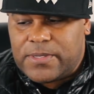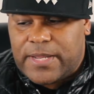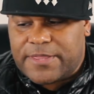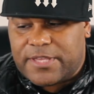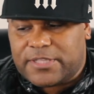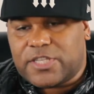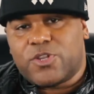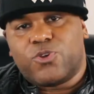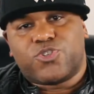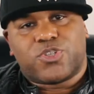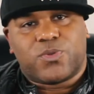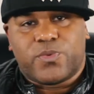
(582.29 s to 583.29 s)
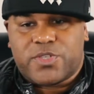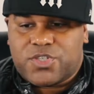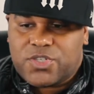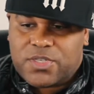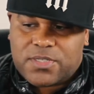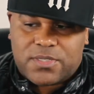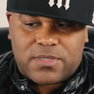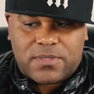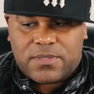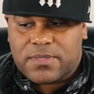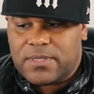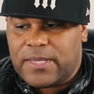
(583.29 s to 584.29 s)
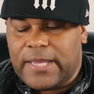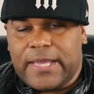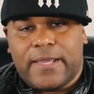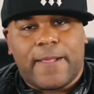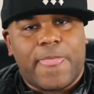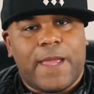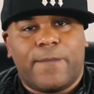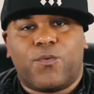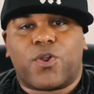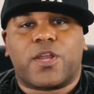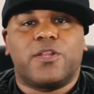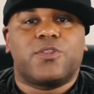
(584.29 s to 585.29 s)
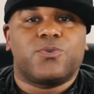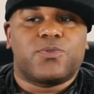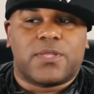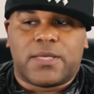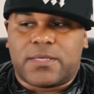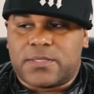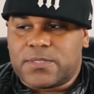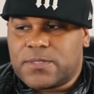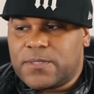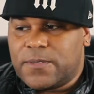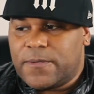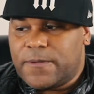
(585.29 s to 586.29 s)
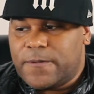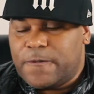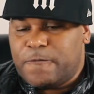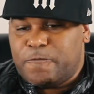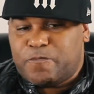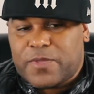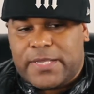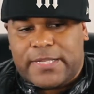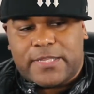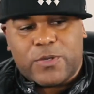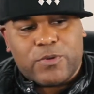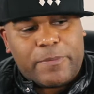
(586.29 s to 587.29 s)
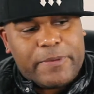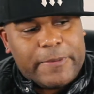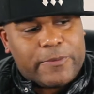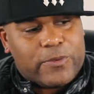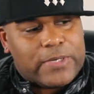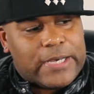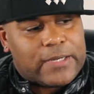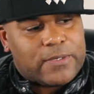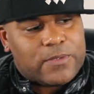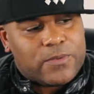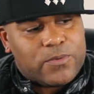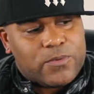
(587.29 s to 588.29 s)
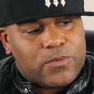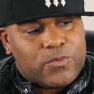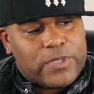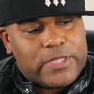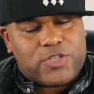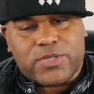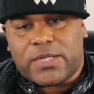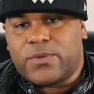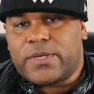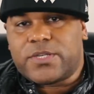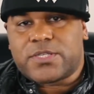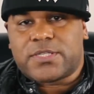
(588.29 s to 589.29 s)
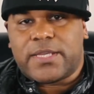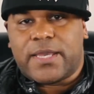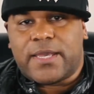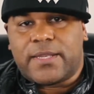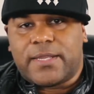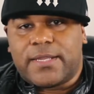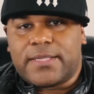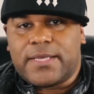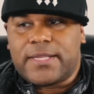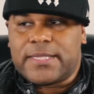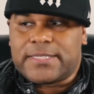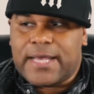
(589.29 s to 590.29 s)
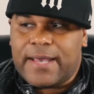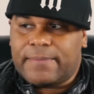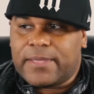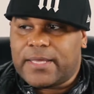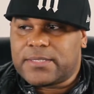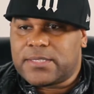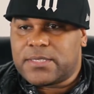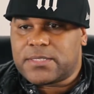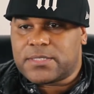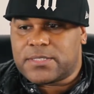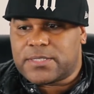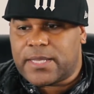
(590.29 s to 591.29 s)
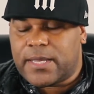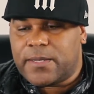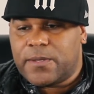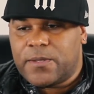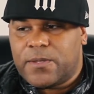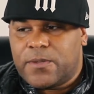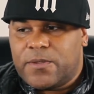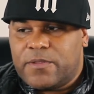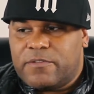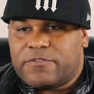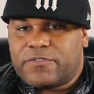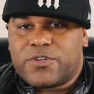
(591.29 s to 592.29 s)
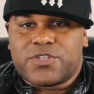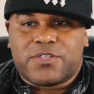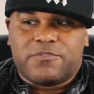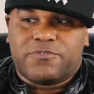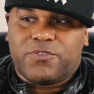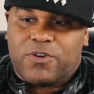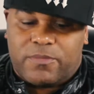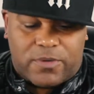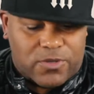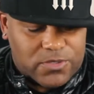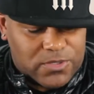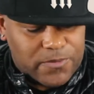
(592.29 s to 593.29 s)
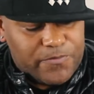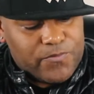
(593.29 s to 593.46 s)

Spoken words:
I think the notion was just, hey, I'm working through things. And I think what people got to really try to understand in a time like this is that, first and foremost,